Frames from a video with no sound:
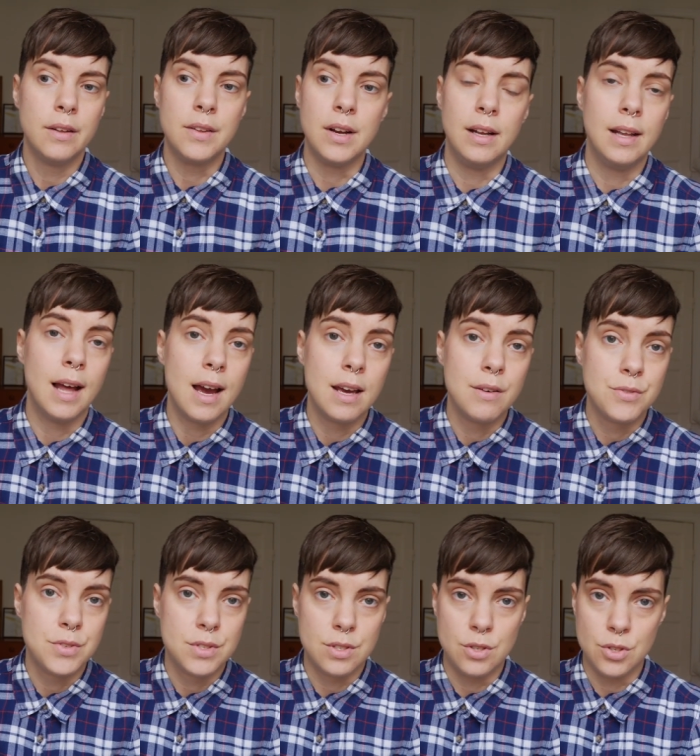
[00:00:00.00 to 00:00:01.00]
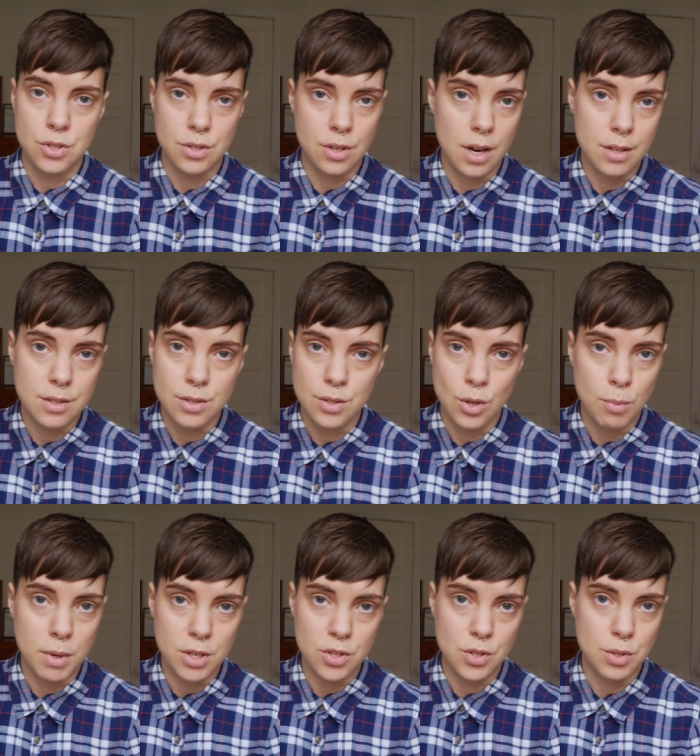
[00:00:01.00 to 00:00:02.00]
their lives just got so
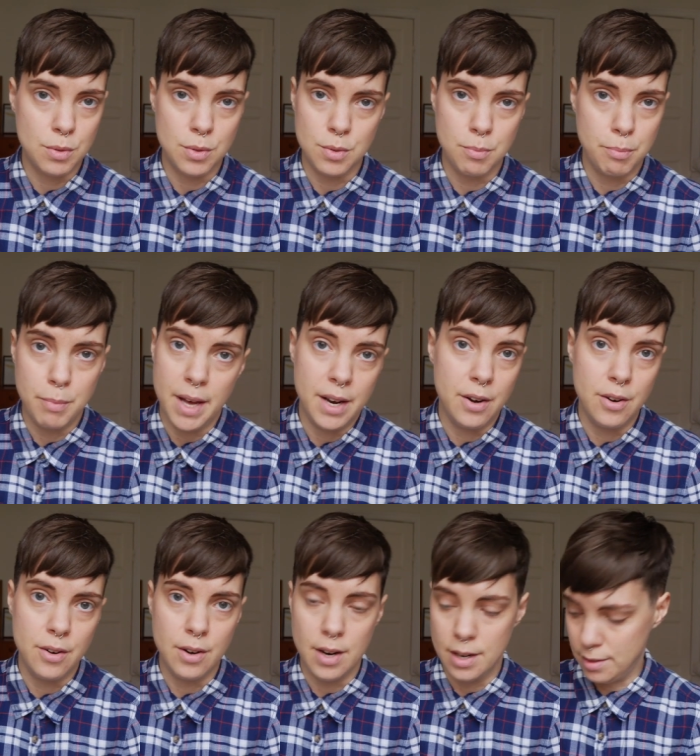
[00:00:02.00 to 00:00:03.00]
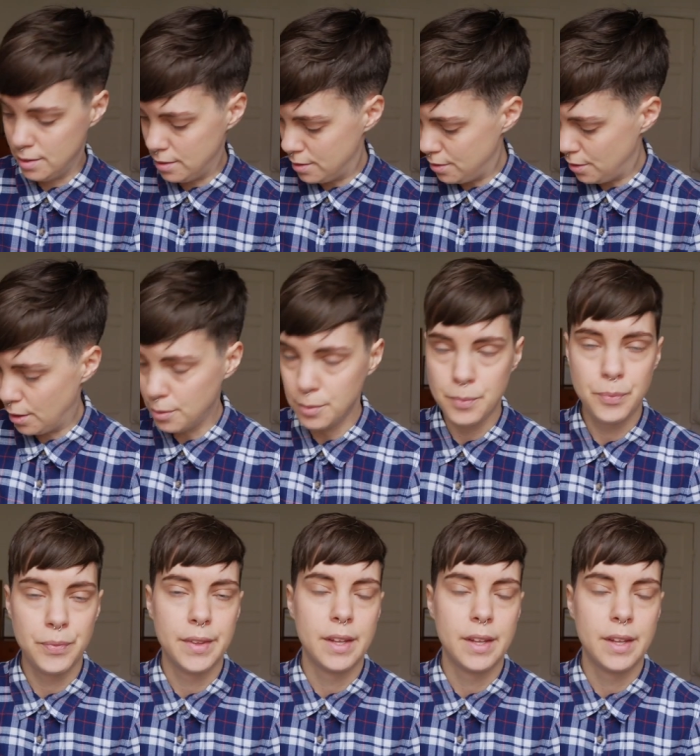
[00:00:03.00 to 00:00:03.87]
much better and you know